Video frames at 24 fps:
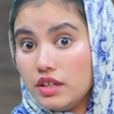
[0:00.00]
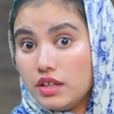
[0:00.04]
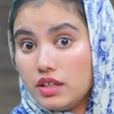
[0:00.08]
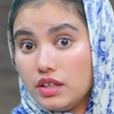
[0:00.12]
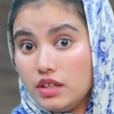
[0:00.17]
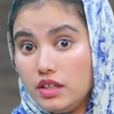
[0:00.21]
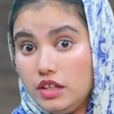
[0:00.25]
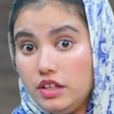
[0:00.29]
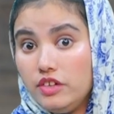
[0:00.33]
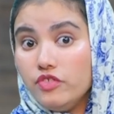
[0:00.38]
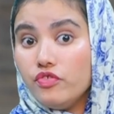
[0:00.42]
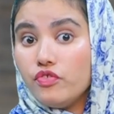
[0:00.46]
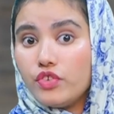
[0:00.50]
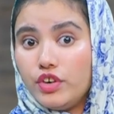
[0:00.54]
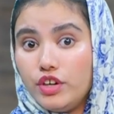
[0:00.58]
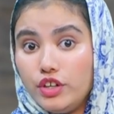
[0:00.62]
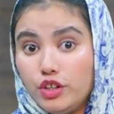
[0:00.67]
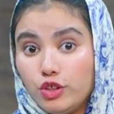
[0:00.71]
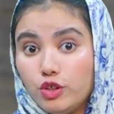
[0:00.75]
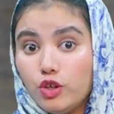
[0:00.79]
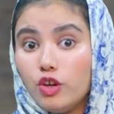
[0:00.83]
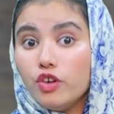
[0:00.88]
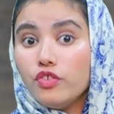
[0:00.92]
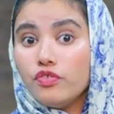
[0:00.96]
it in
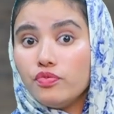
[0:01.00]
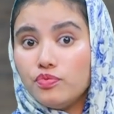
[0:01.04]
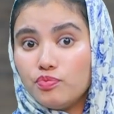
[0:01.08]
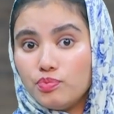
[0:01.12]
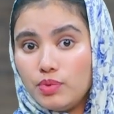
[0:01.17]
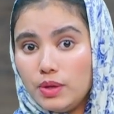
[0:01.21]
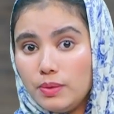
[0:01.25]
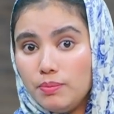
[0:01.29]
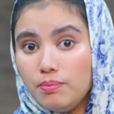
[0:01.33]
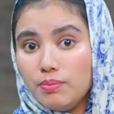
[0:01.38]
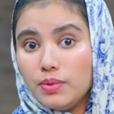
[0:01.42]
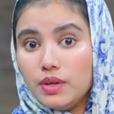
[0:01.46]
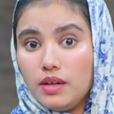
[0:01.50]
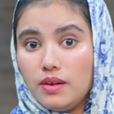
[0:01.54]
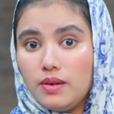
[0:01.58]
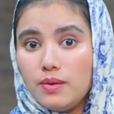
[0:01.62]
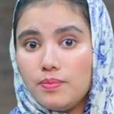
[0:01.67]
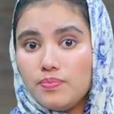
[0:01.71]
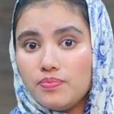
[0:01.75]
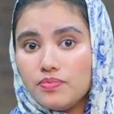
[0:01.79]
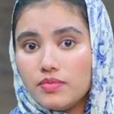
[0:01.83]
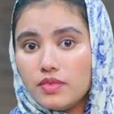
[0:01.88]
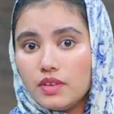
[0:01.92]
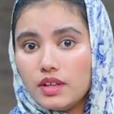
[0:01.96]
front of people,"
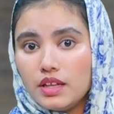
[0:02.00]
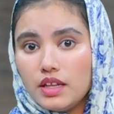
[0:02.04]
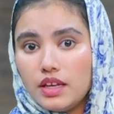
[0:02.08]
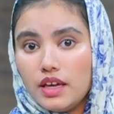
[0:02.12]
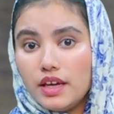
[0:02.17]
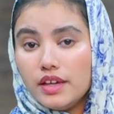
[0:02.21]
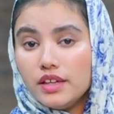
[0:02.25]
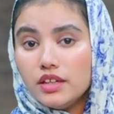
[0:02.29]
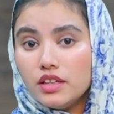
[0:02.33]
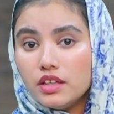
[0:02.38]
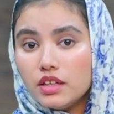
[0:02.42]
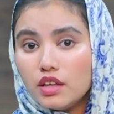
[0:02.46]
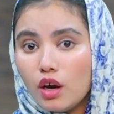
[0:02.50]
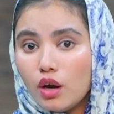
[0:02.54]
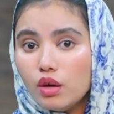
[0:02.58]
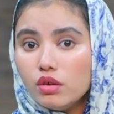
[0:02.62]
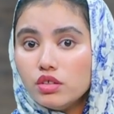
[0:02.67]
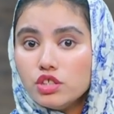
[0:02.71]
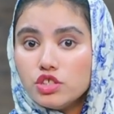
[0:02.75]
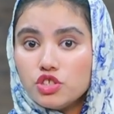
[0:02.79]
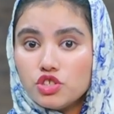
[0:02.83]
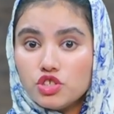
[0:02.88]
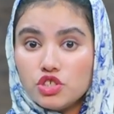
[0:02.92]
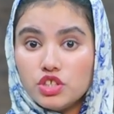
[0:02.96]
and now
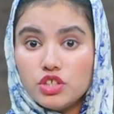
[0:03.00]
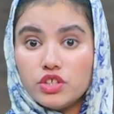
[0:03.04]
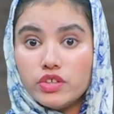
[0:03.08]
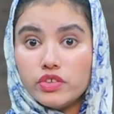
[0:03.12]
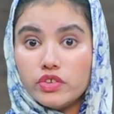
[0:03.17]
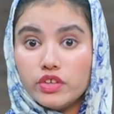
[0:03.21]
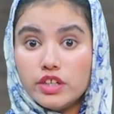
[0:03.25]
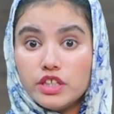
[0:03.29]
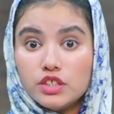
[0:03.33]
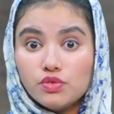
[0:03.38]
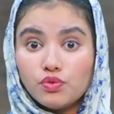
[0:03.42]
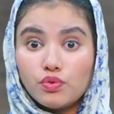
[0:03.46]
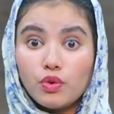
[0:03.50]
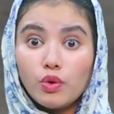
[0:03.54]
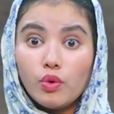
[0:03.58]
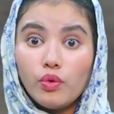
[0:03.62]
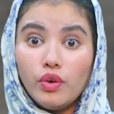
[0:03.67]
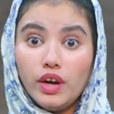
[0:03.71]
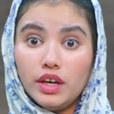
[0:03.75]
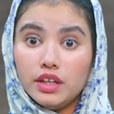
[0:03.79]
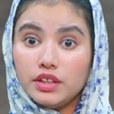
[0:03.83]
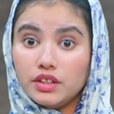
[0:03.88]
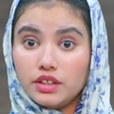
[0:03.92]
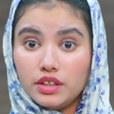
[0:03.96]
she reads
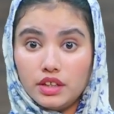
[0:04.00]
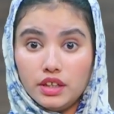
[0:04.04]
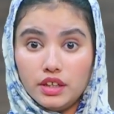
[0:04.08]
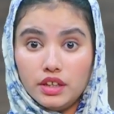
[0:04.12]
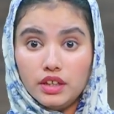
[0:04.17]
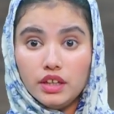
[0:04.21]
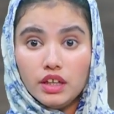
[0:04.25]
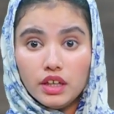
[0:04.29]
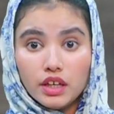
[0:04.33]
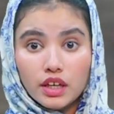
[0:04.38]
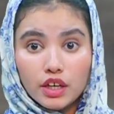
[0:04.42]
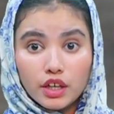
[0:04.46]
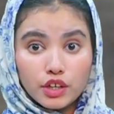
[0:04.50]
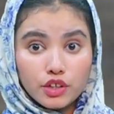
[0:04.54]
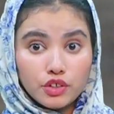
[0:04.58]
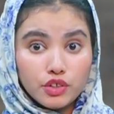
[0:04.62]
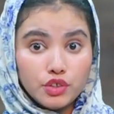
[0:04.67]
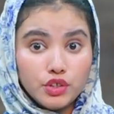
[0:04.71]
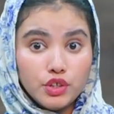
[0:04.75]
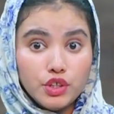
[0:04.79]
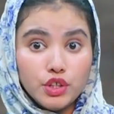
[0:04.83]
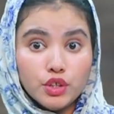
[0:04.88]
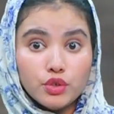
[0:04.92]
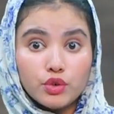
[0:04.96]
fluently
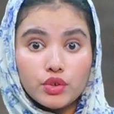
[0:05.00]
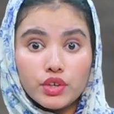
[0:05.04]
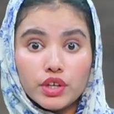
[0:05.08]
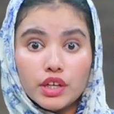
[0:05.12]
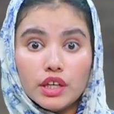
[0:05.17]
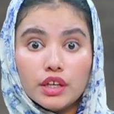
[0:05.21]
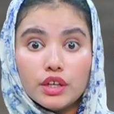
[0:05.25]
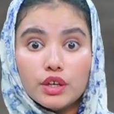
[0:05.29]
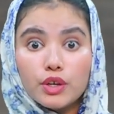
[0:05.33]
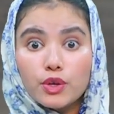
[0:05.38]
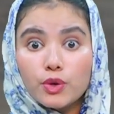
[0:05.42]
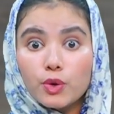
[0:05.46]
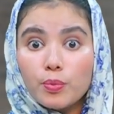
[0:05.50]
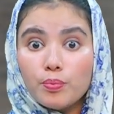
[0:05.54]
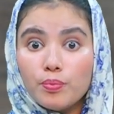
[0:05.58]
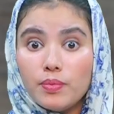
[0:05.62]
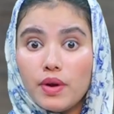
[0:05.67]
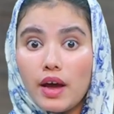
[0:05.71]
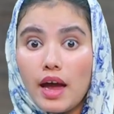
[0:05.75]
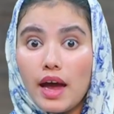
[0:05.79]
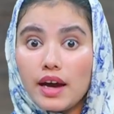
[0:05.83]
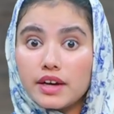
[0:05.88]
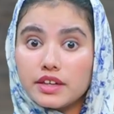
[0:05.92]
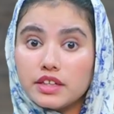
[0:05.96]
during group
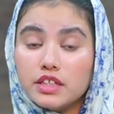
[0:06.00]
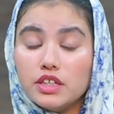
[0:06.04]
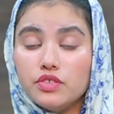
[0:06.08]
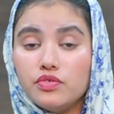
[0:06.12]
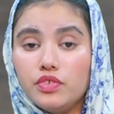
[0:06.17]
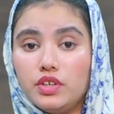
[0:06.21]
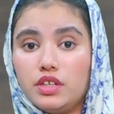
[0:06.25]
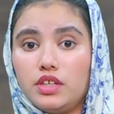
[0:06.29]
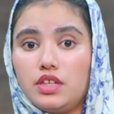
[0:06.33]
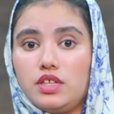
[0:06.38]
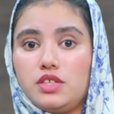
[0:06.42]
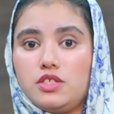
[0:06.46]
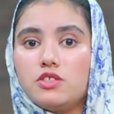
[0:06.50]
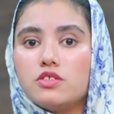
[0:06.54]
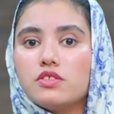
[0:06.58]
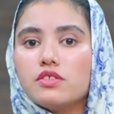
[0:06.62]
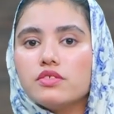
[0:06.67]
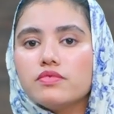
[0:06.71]
activities.